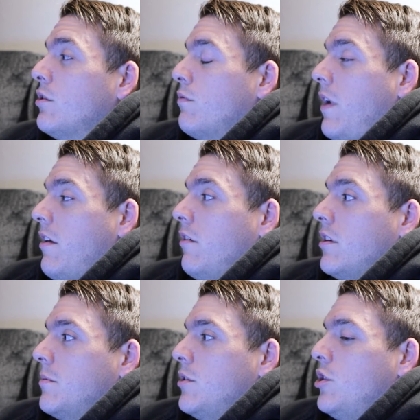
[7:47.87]
So following
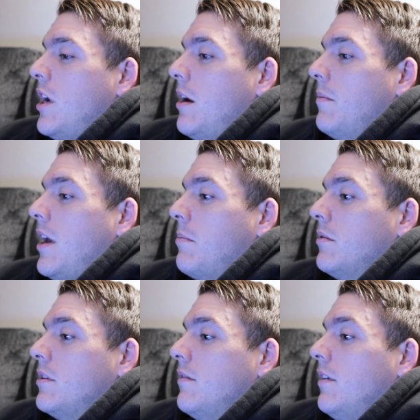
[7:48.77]
Christmas, she got me
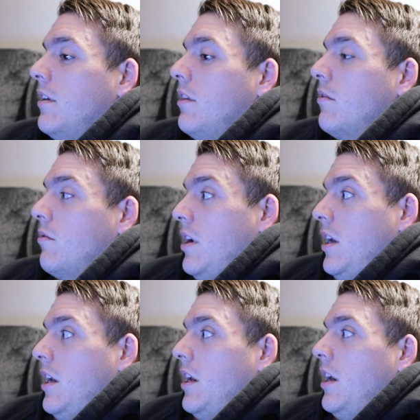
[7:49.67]
Apple TV
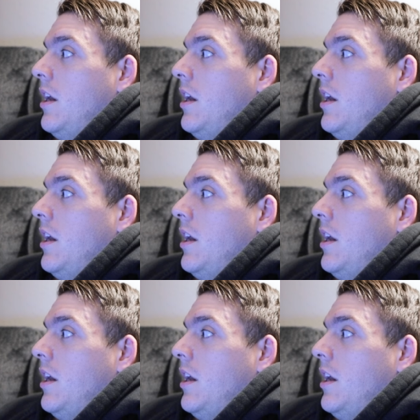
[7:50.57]
three,